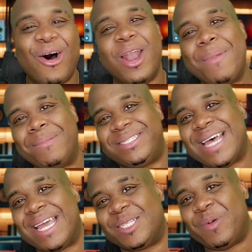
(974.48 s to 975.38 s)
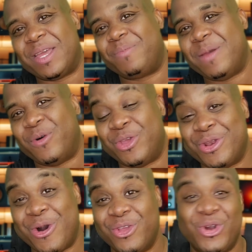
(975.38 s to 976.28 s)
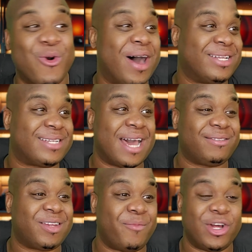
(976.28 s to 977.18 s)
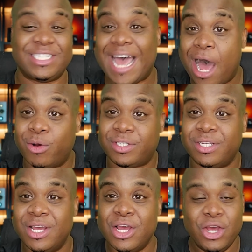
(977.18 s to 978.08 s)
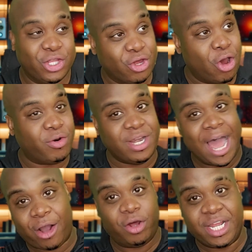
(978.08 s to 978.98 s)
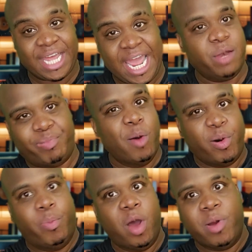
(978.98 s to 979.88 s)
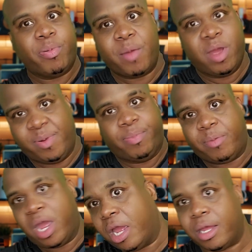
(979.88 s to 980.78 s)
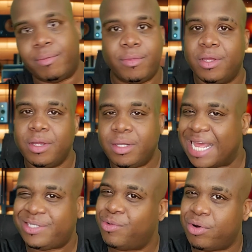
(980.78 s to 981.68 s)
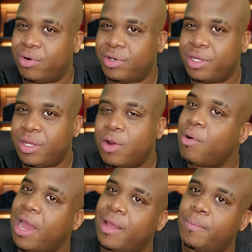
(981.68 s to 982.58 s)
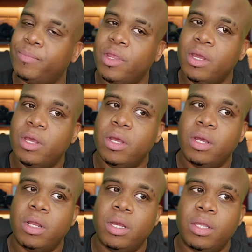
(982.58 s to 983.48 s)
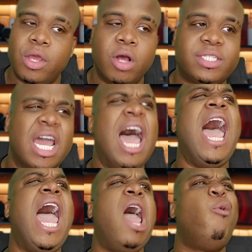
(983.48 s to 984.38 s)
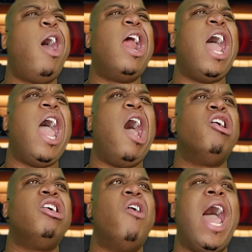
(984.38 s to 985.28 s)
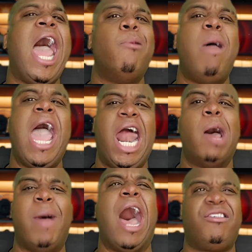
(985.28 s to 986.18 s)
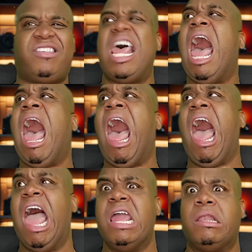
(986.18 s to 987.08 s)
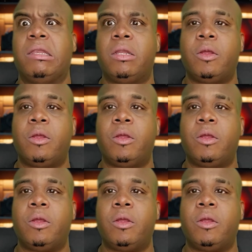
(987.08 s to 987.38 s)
All of my Bisaya speaking people, you know, you go outside of someone's house, you don't knock on the gate, boom, boom, boom, bang, bang, bang, bang, bang. That's rude, right? You don't say, hey, where the hell you at, man? I'm outside.